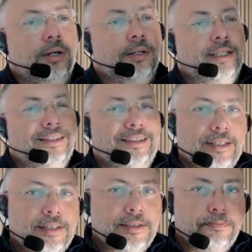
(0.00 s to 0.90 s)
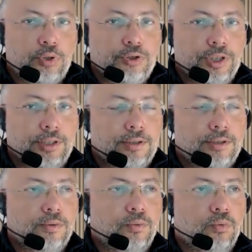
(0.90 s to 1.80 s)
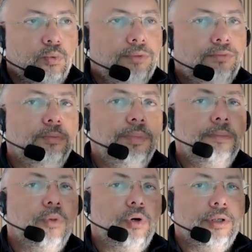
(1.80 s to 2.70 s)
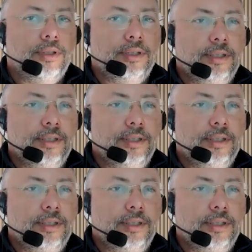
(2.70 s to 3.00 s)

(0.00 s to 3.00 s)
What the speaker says: in this project, what will be more